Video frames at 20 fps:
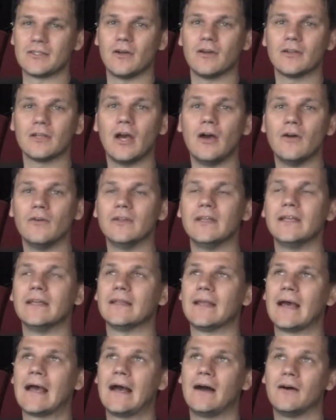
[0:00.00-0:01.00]
not only
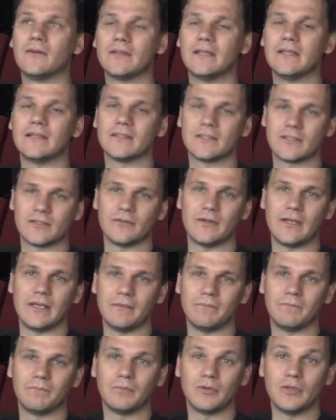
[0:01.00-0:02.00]
in how the
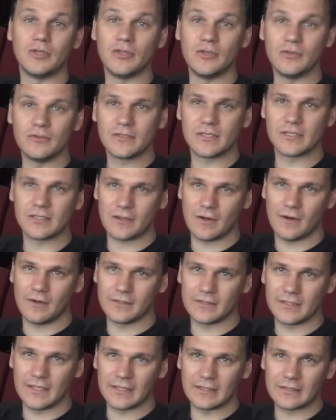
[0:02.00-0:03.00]
industry produces
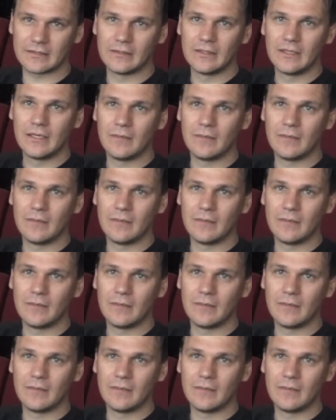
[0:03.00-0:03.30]
content,